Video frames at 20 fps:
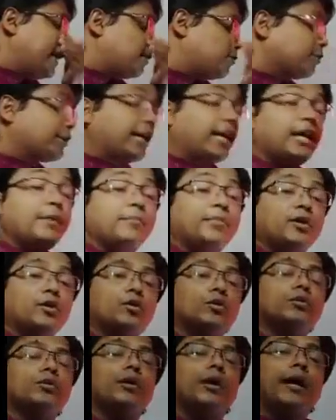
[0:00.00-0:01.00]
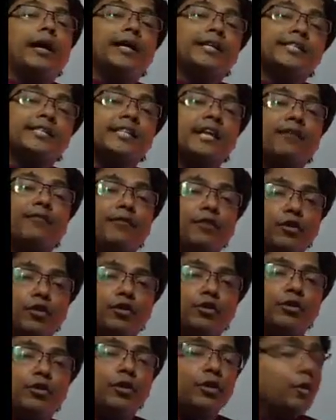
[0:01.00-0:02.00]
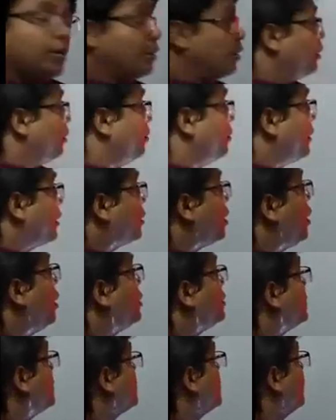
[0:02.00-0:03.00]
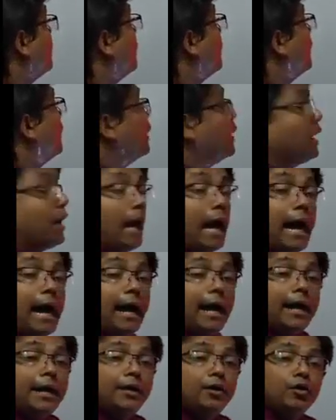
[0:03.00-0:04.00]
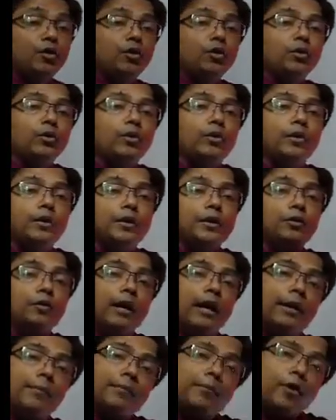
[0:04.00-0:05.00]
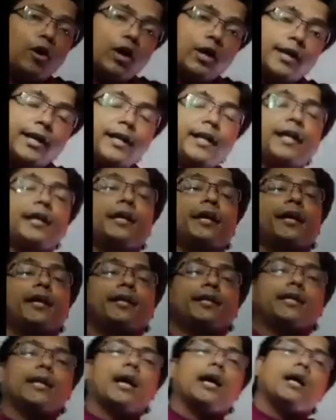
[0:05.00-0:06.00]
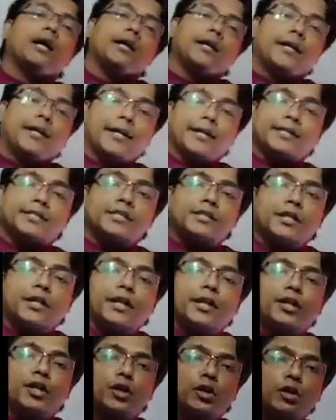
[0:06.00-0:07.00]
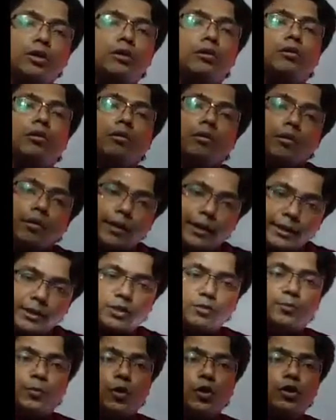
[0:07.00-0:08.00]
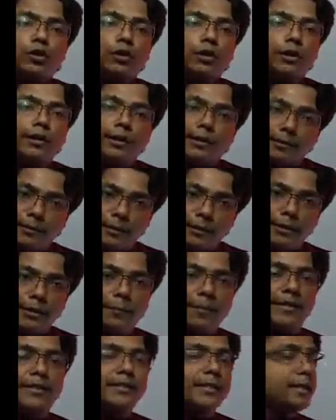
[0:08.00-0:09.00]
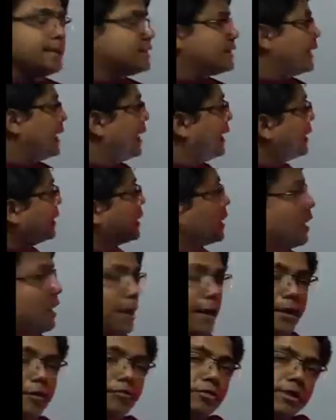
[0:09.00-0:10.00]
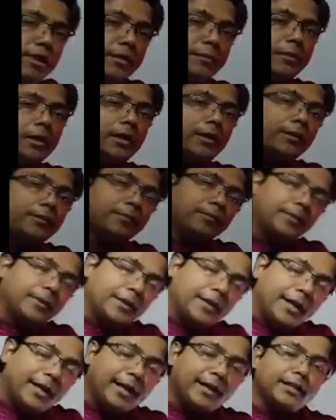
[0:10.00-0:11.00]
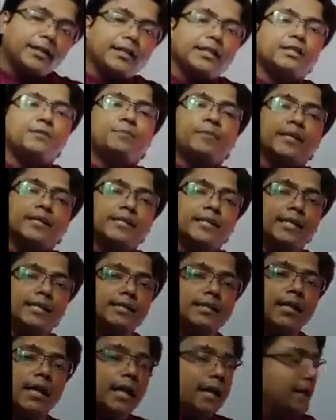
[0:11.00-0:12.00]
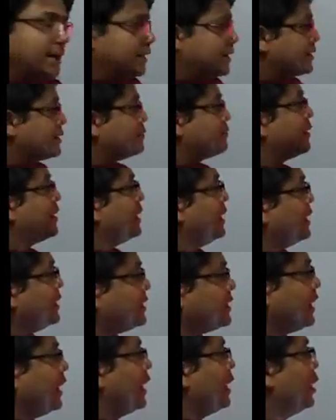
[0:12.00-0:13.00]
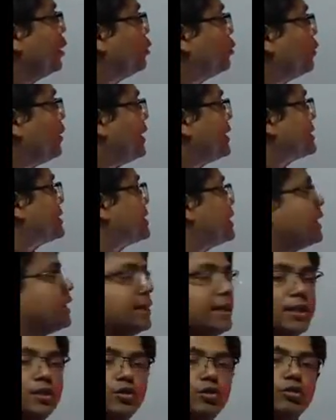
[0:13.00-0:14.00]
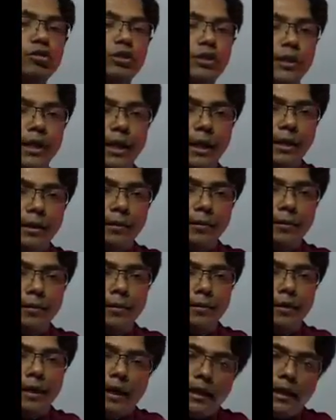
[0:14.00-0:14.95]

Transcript: would like to give you HW because I know you have already read the text in your textbook in the passage, and reading this passage, it is very easy to answer this question.